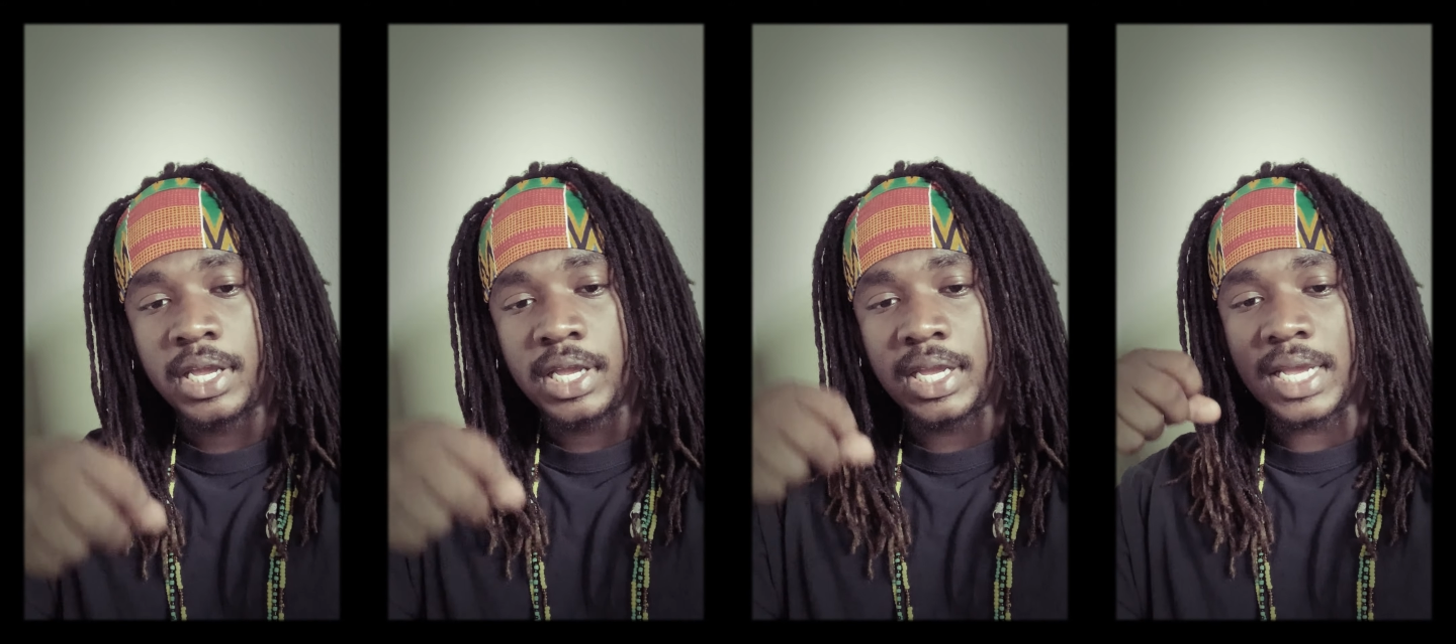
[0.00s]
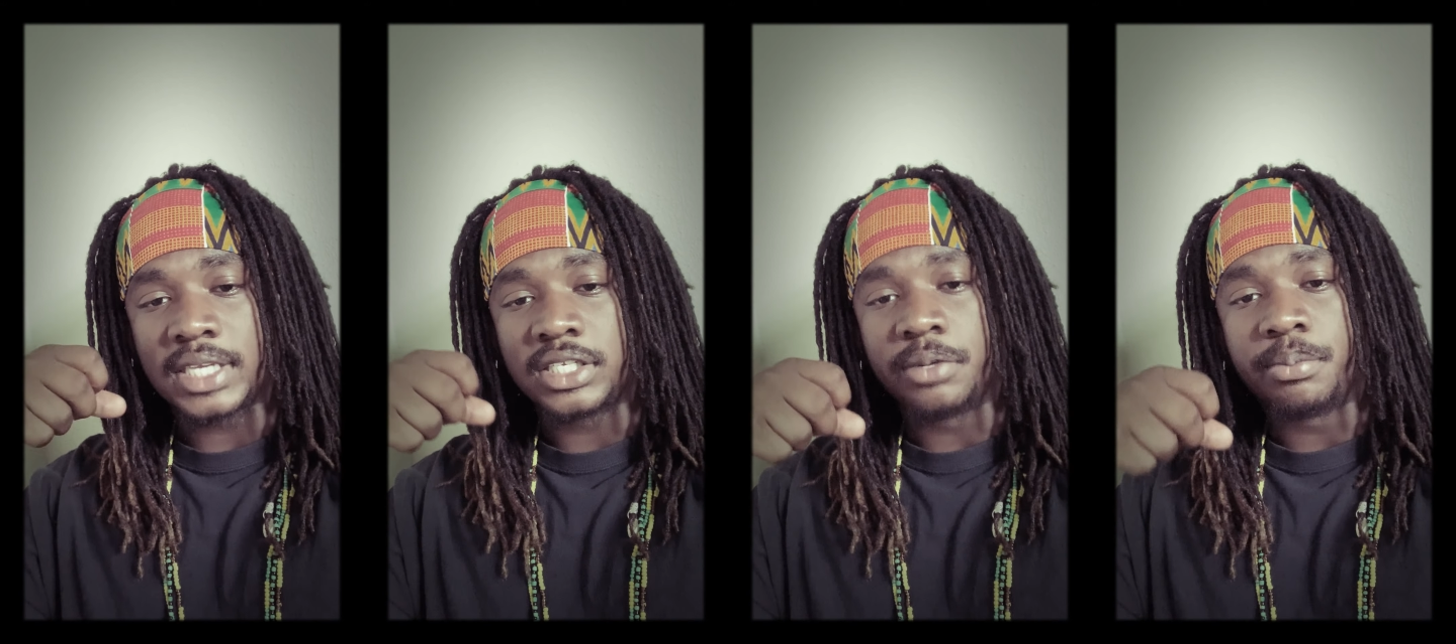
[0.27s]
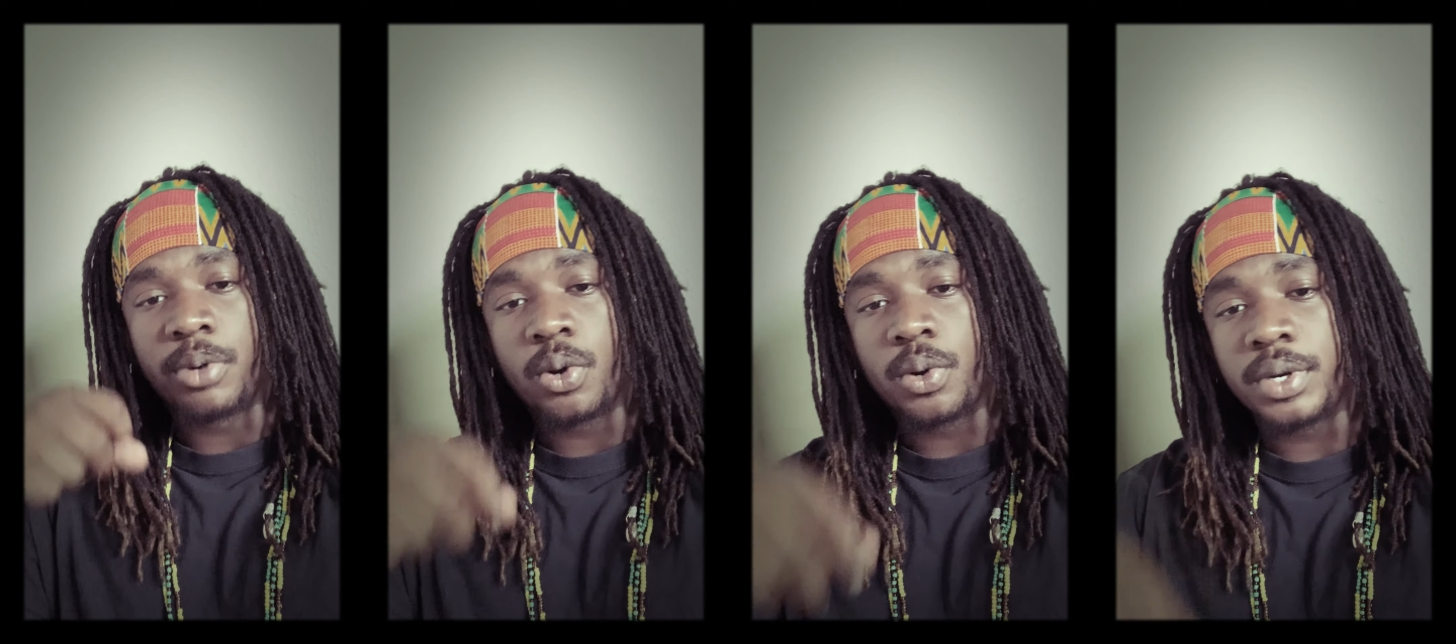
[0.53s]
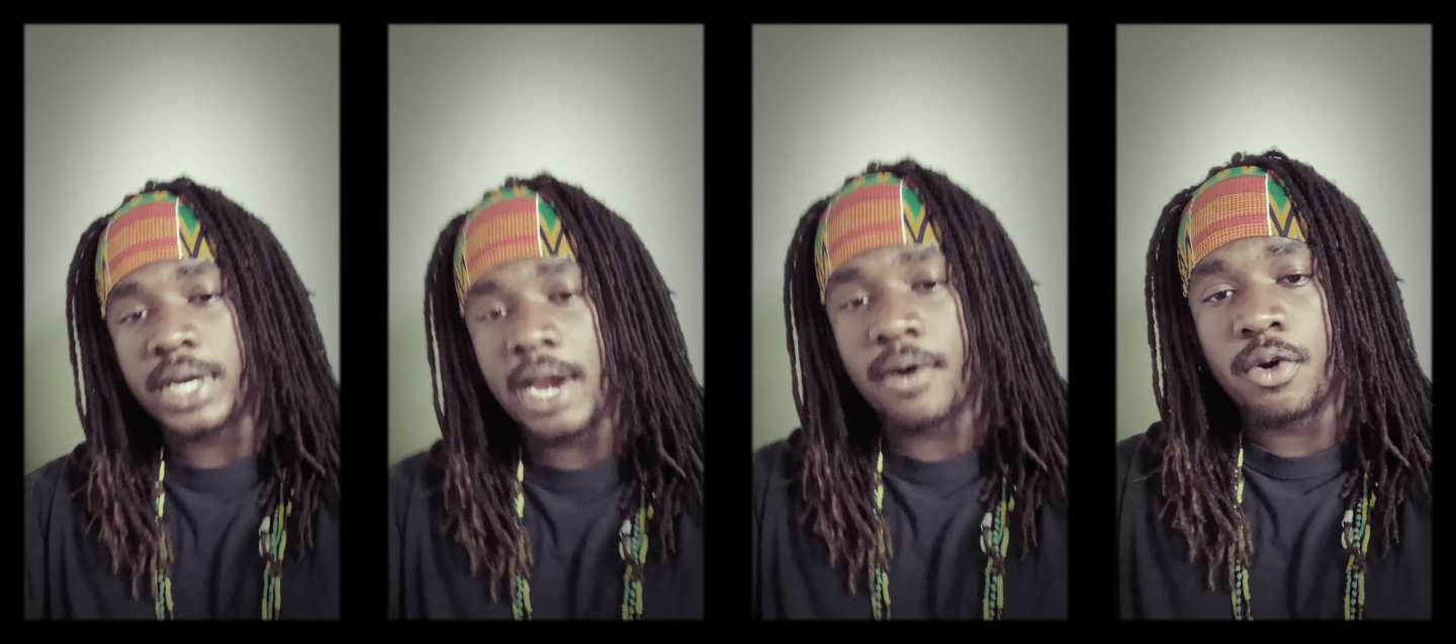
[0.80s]
He has the bow
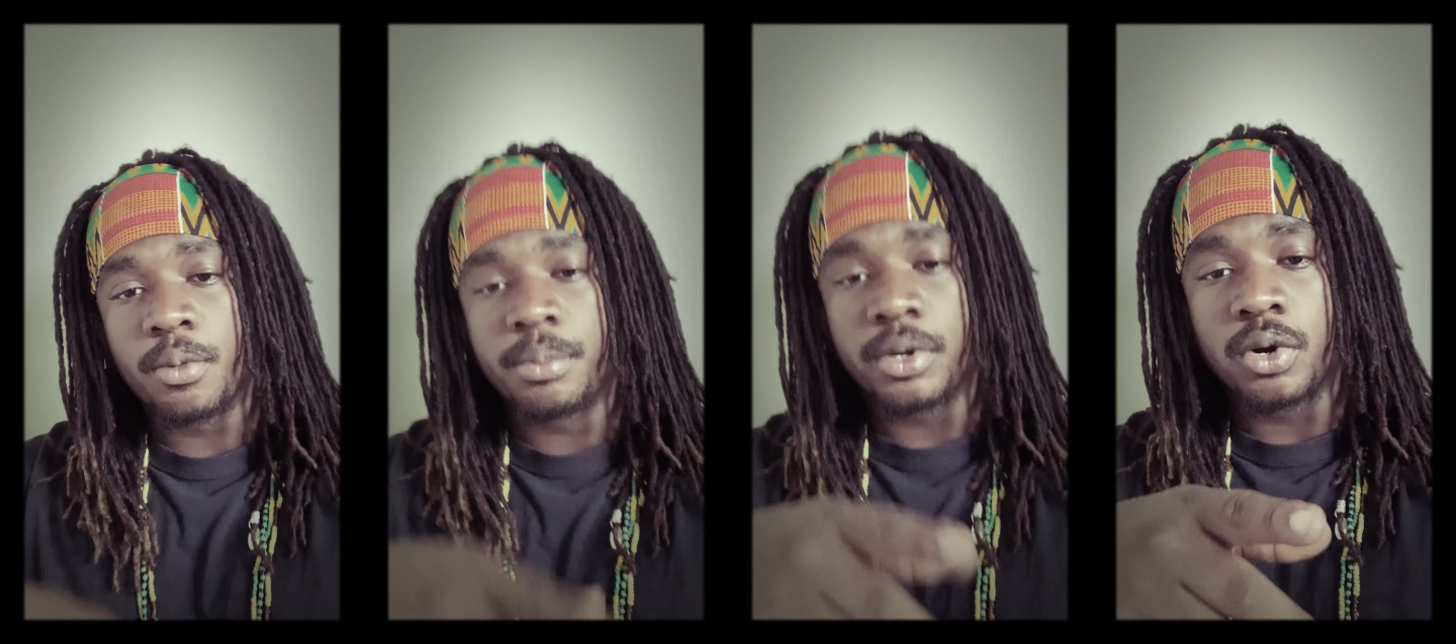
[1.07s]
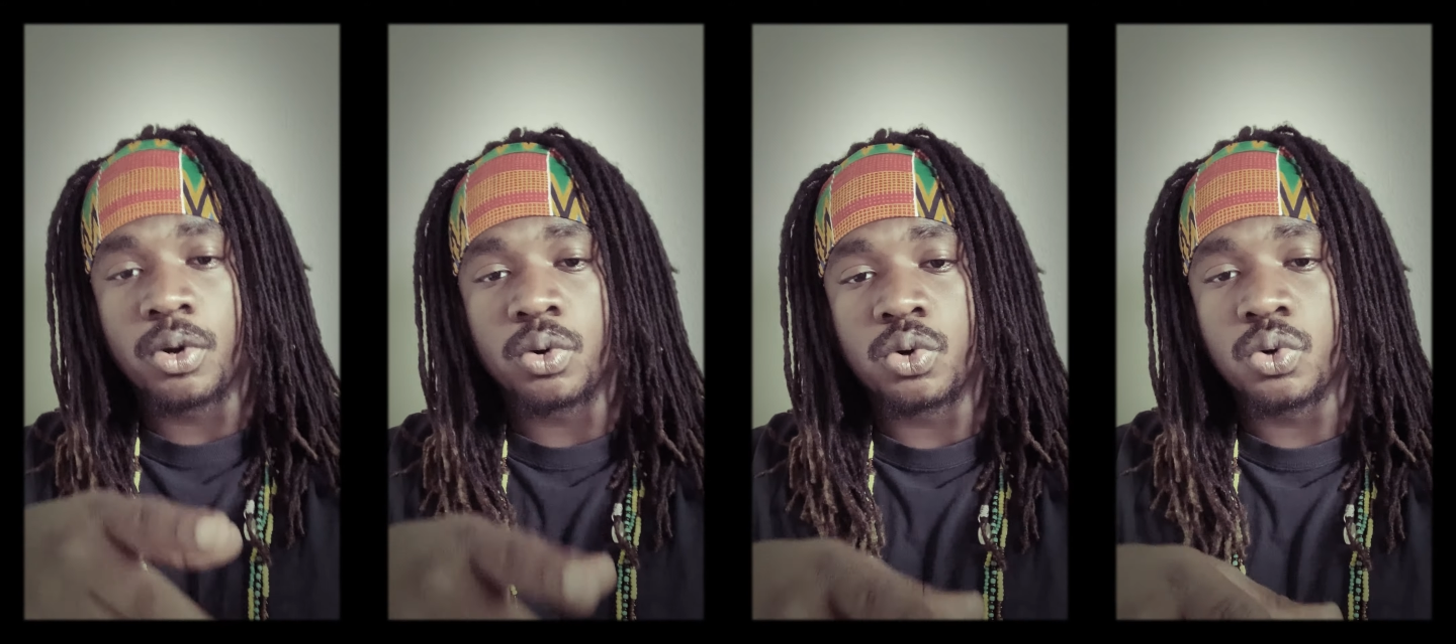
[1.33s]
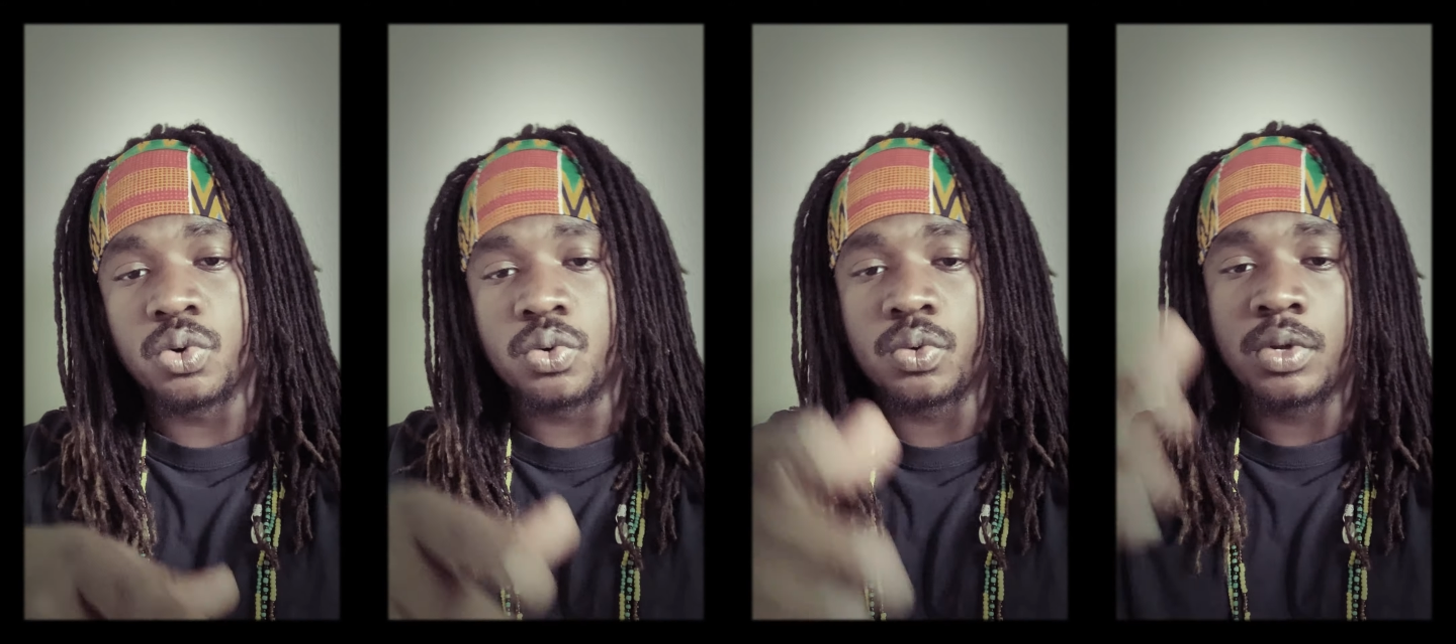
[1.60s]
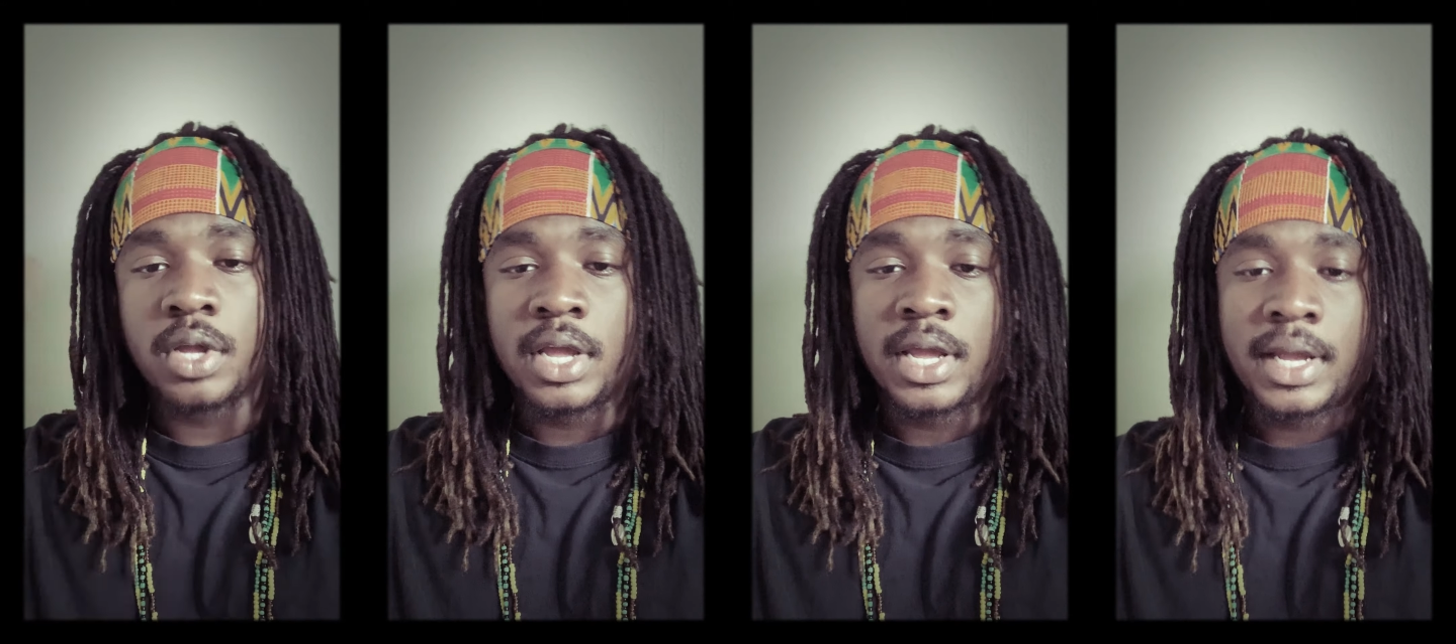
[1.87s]
and arrow, but
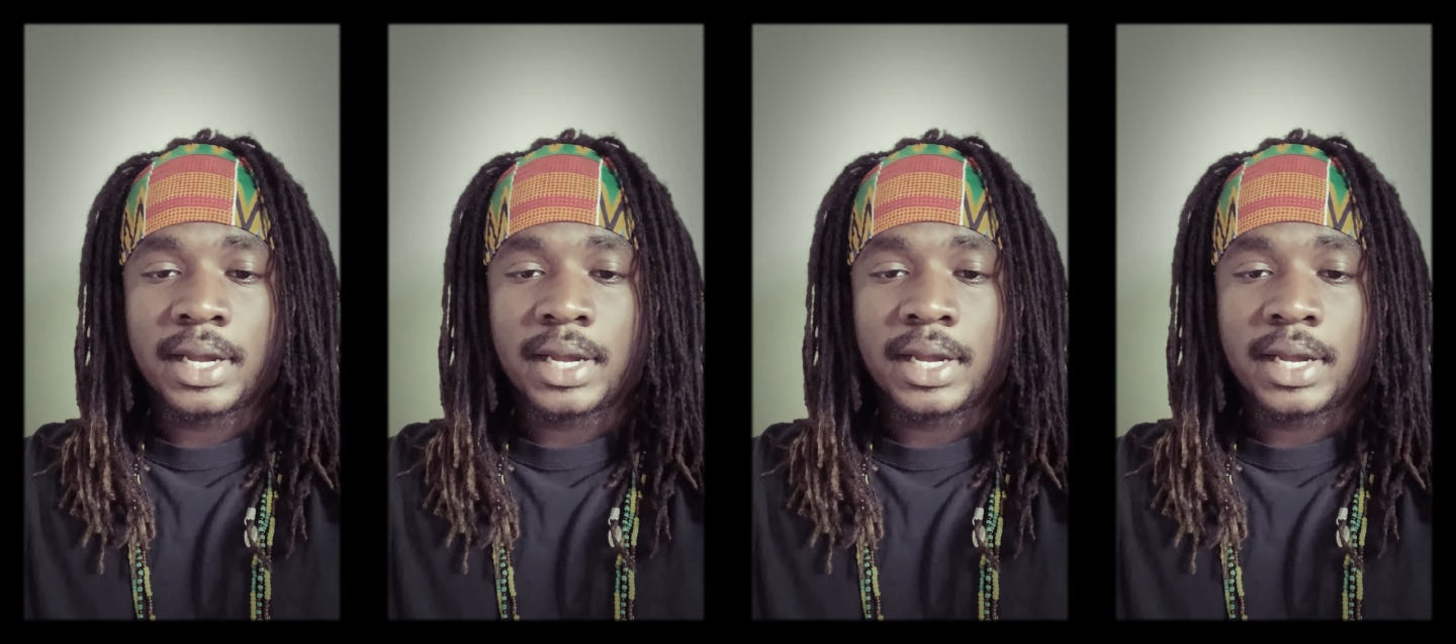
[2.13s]
Ogun